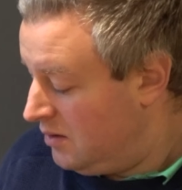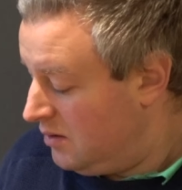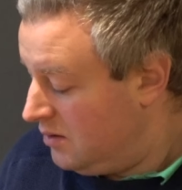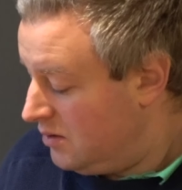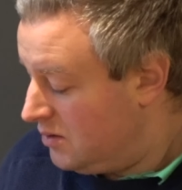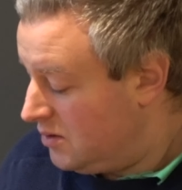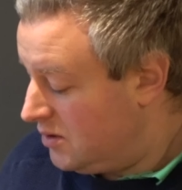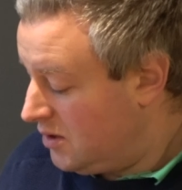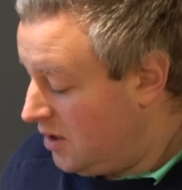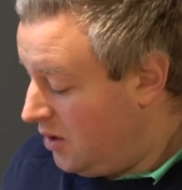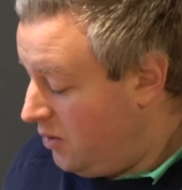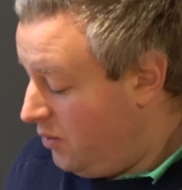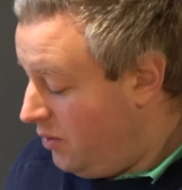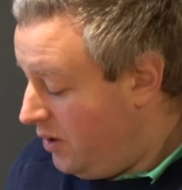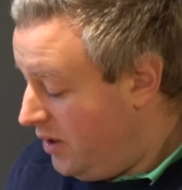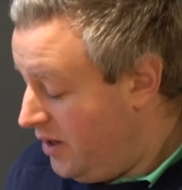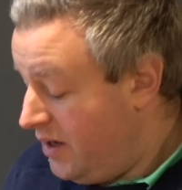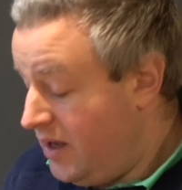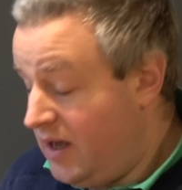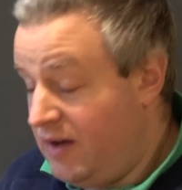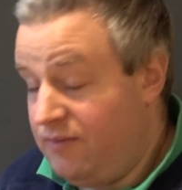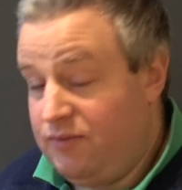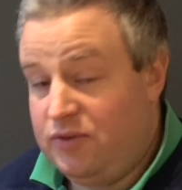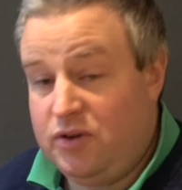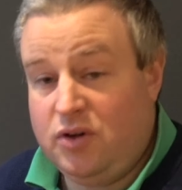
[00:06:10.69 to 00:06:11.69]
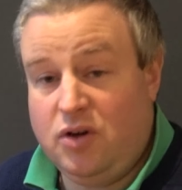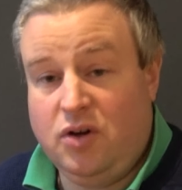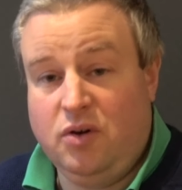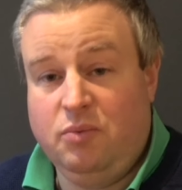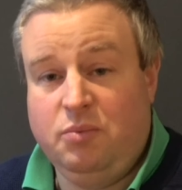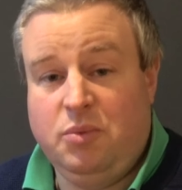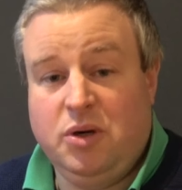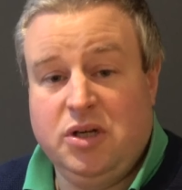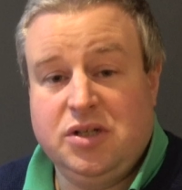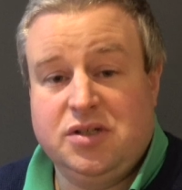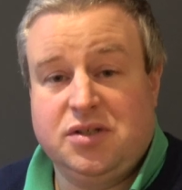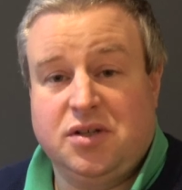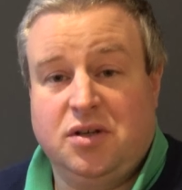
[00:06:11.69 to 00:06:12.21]
So I haven't got
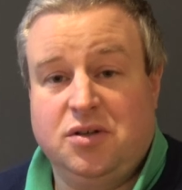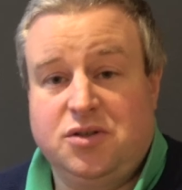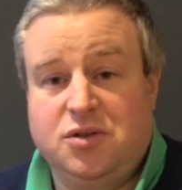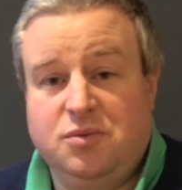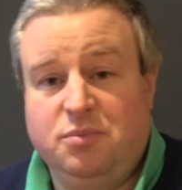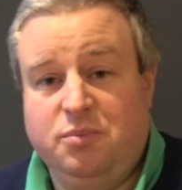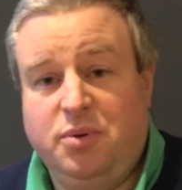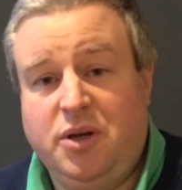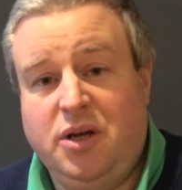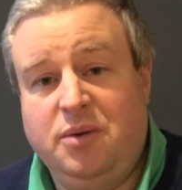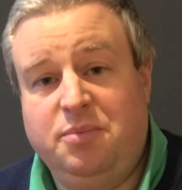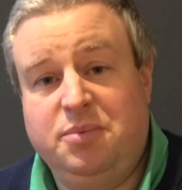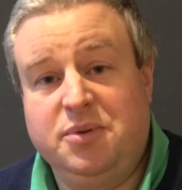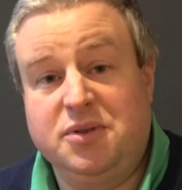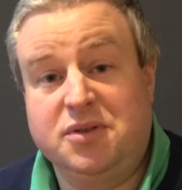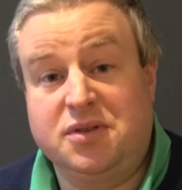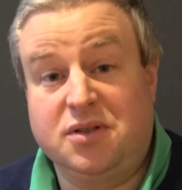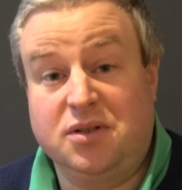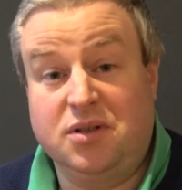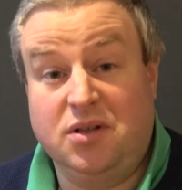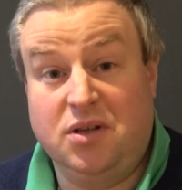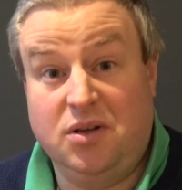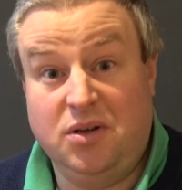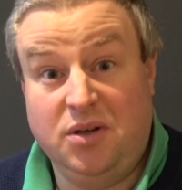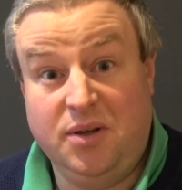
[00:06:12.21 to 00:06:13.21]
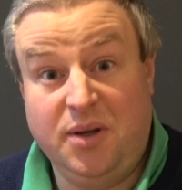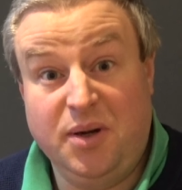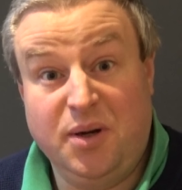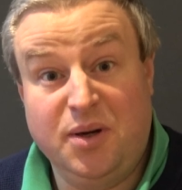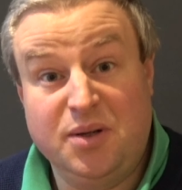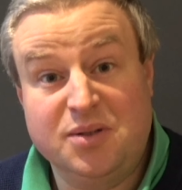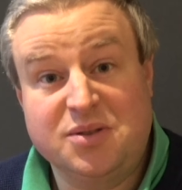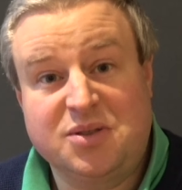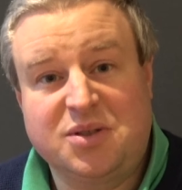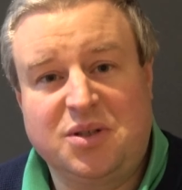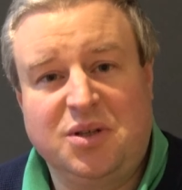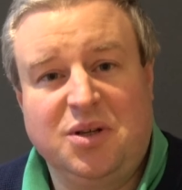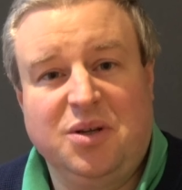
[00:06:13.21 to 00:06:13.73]
my Sgt. Pepper's Lonely
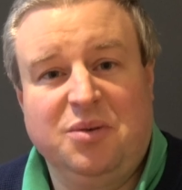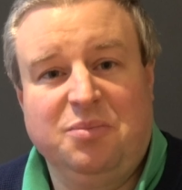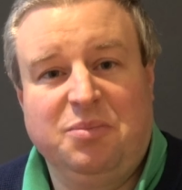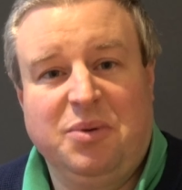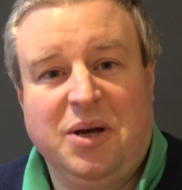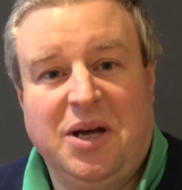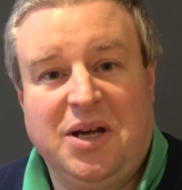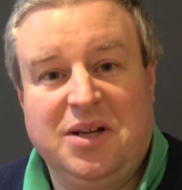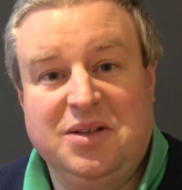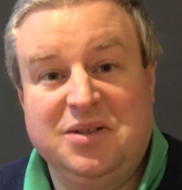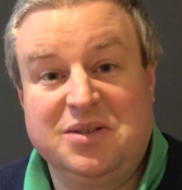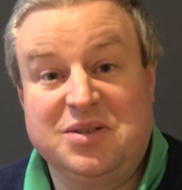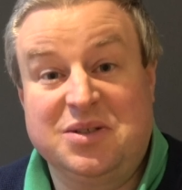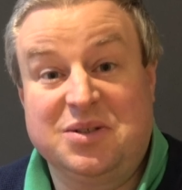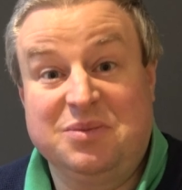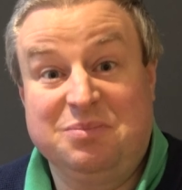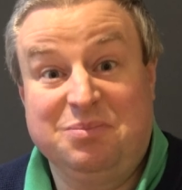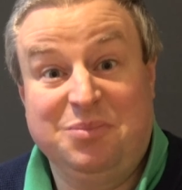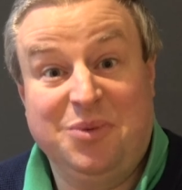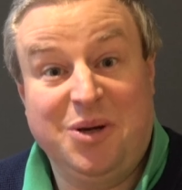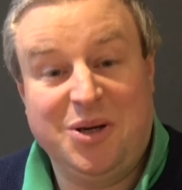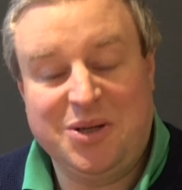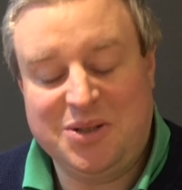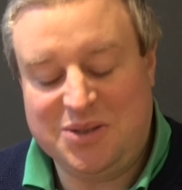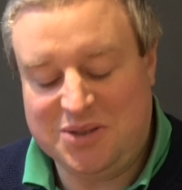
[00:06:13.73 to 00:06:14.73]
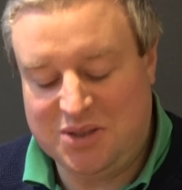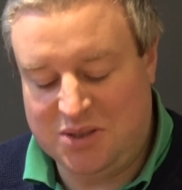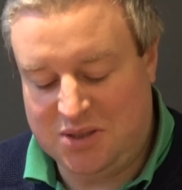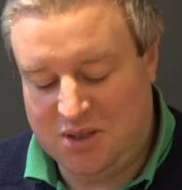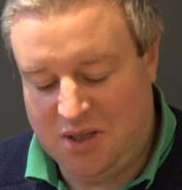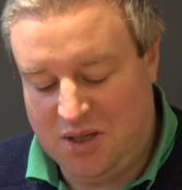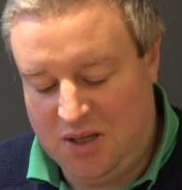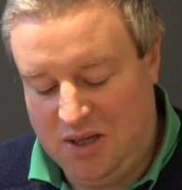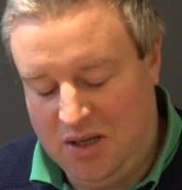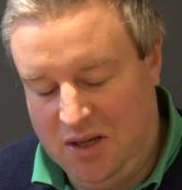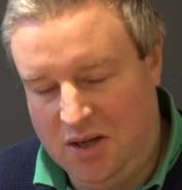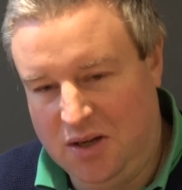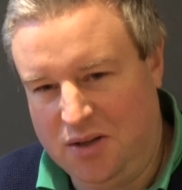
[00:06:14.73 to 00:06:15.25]
Hearts Club Band mug
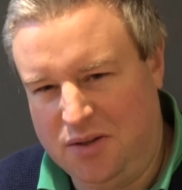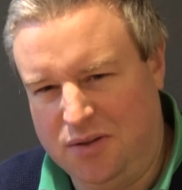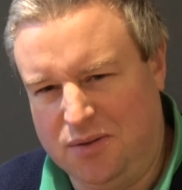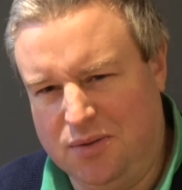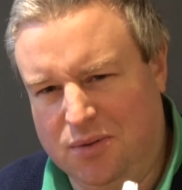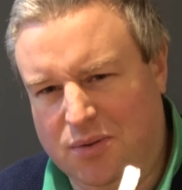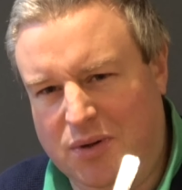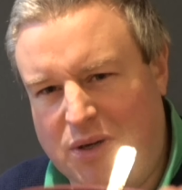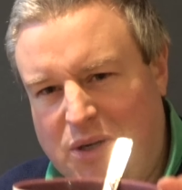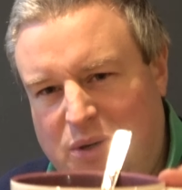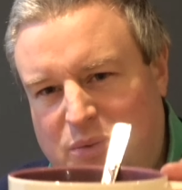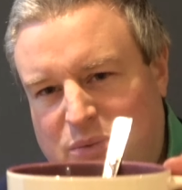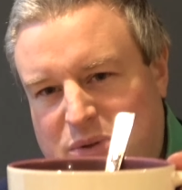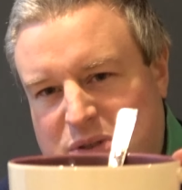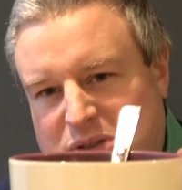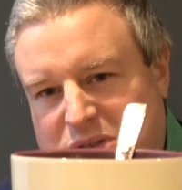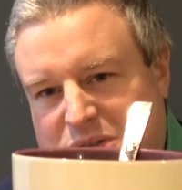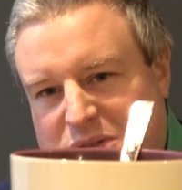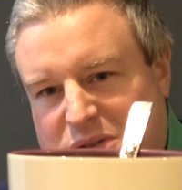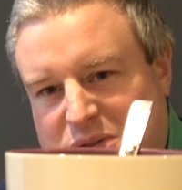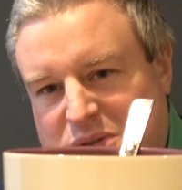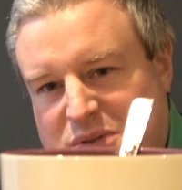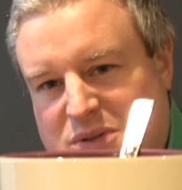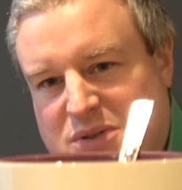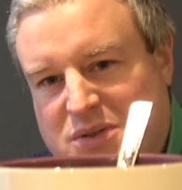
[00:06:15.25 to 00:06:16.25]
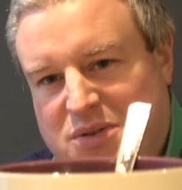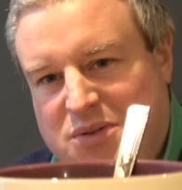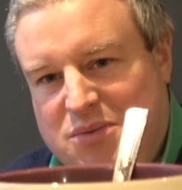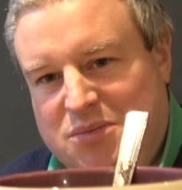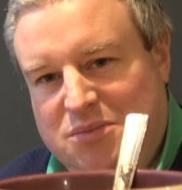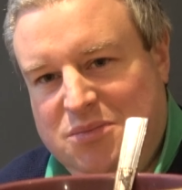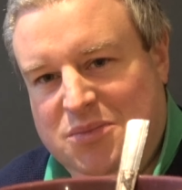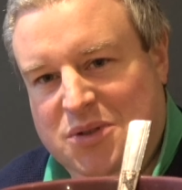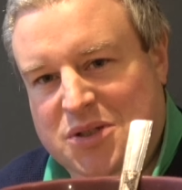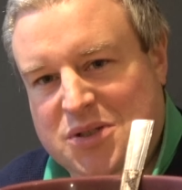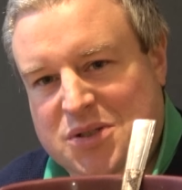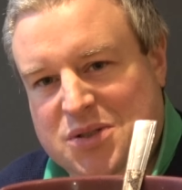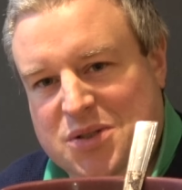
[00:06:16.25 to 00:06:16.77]
today. I thought I would use
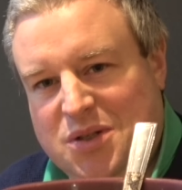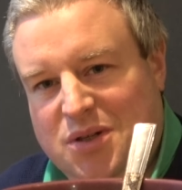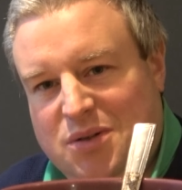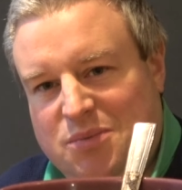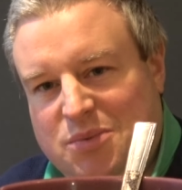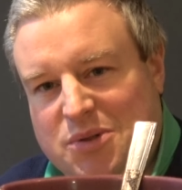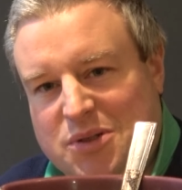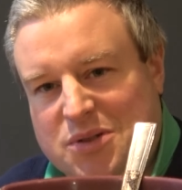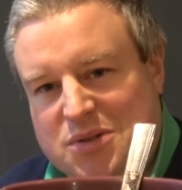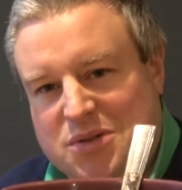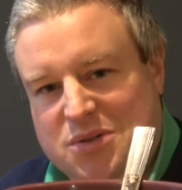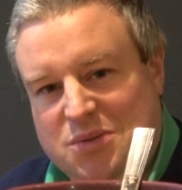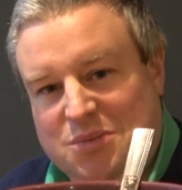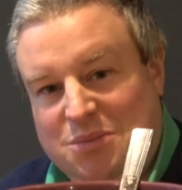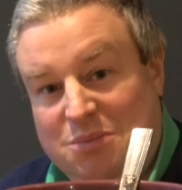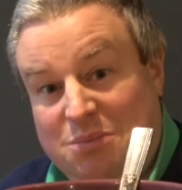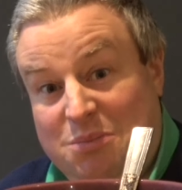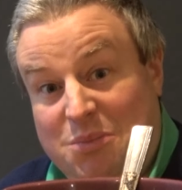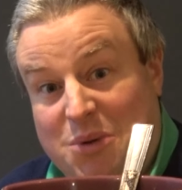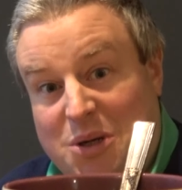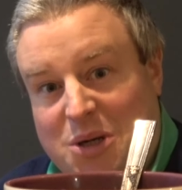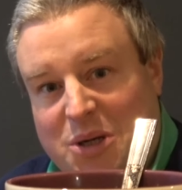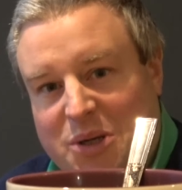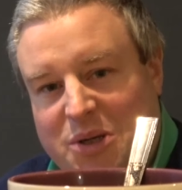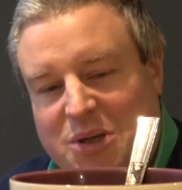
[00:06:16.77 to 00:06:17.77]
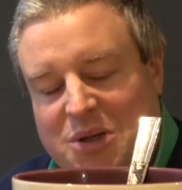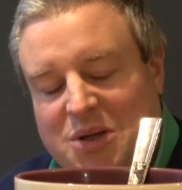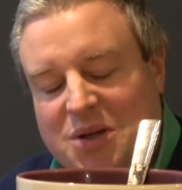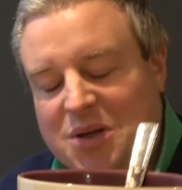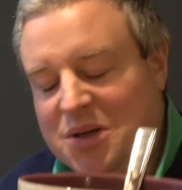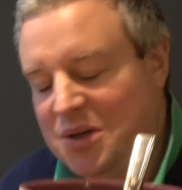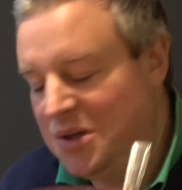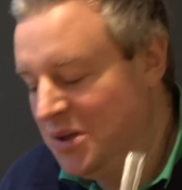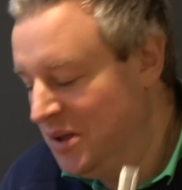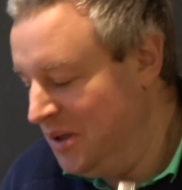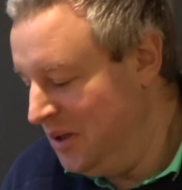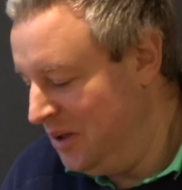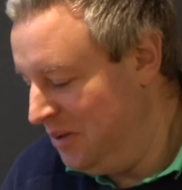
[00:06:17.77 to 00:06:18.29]
my Starbucks mug
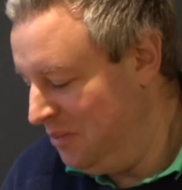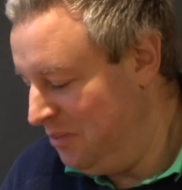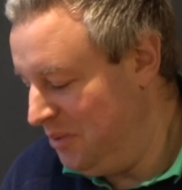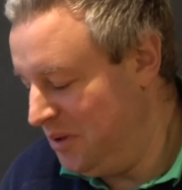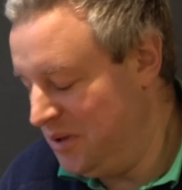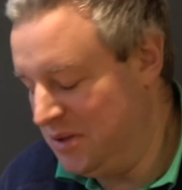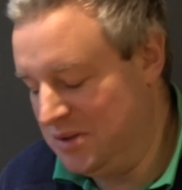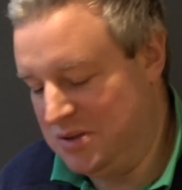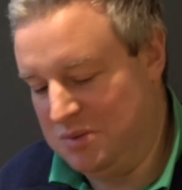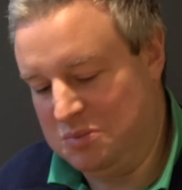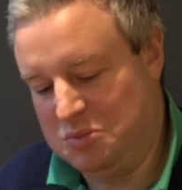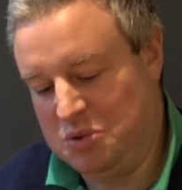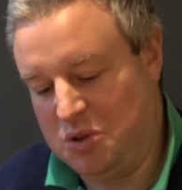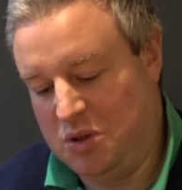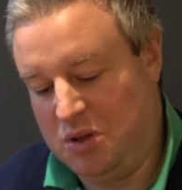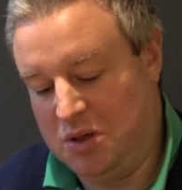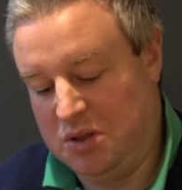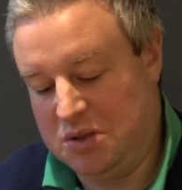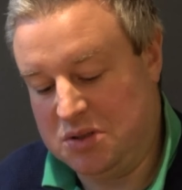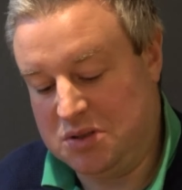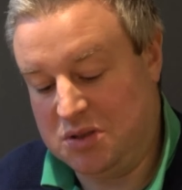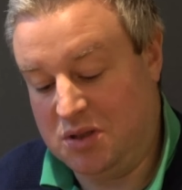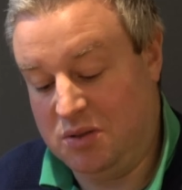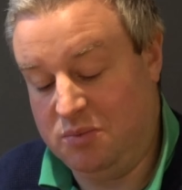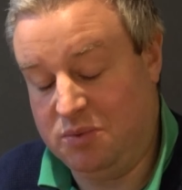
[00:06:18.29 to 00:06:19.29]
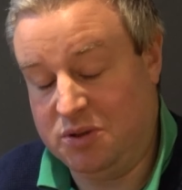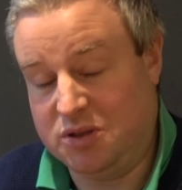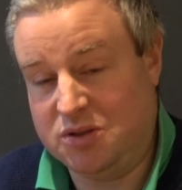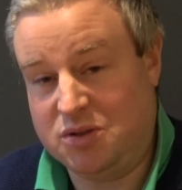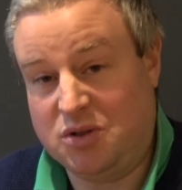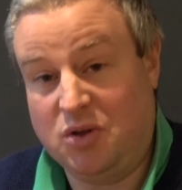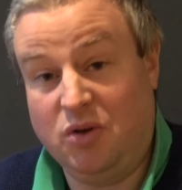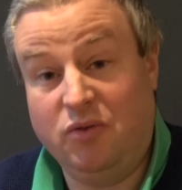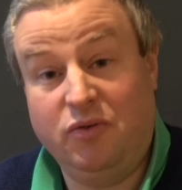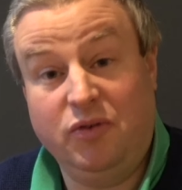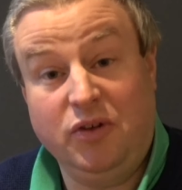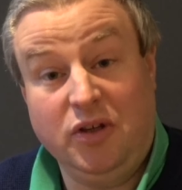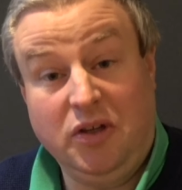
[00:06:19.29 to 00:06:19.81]
because I'm trying a Starbucks
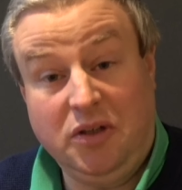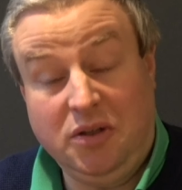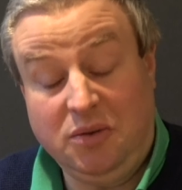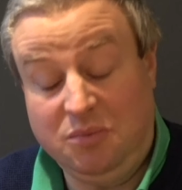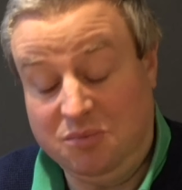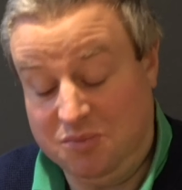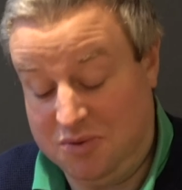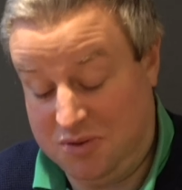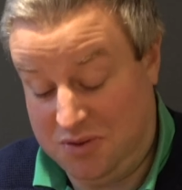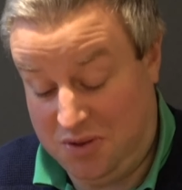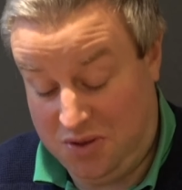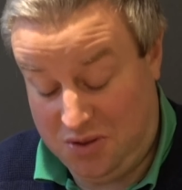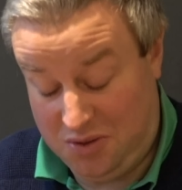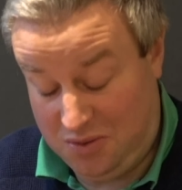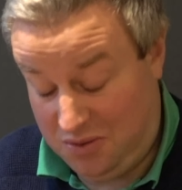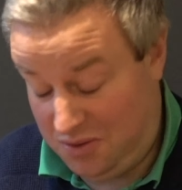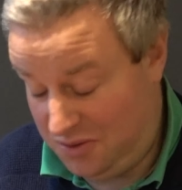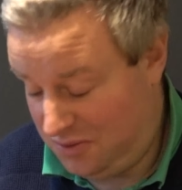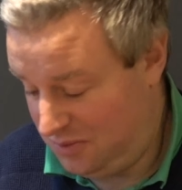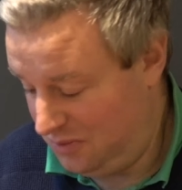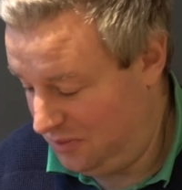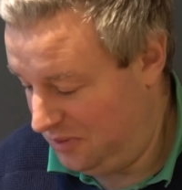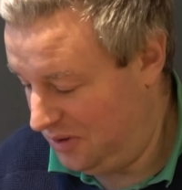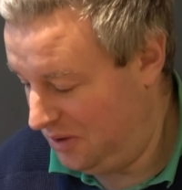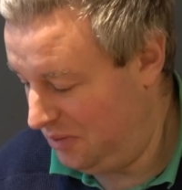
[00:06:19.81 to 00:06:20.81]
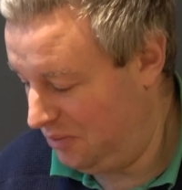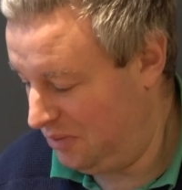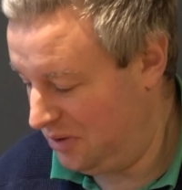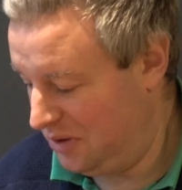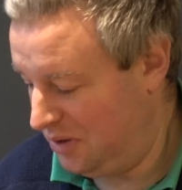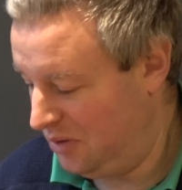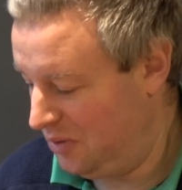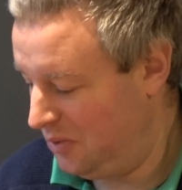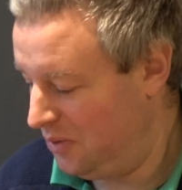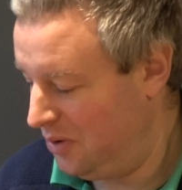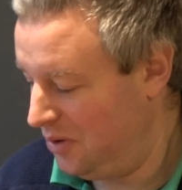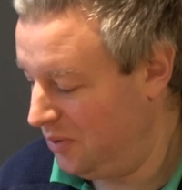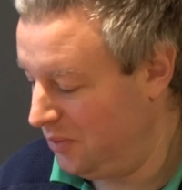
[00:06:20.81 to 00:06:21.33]
coffee, so I thought that would
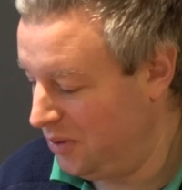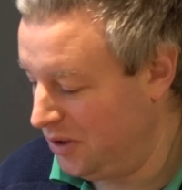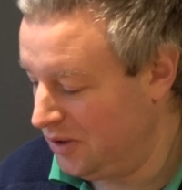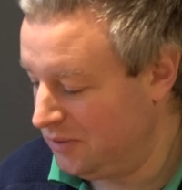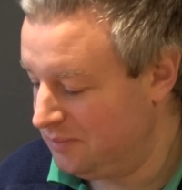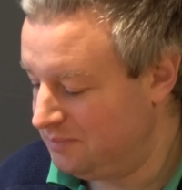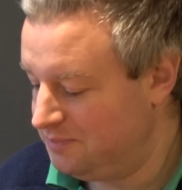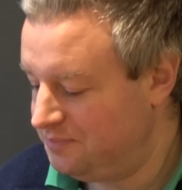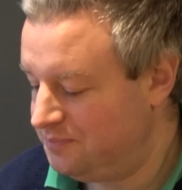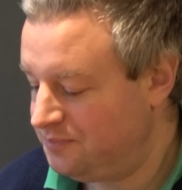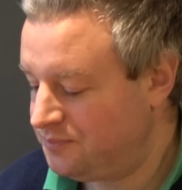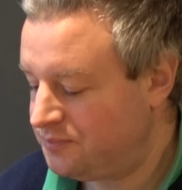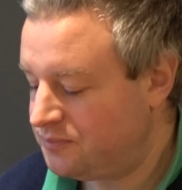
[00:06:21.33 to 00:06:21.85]
go quite well.